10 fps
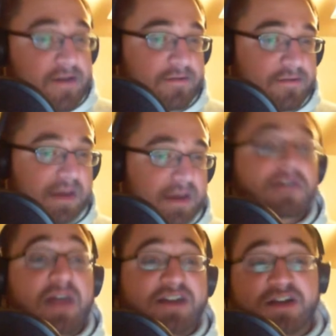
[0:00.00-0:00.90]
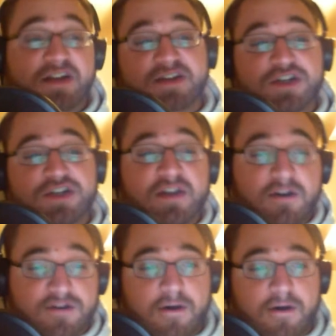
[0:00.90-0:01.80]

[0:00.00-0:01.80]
and you can actually shut those off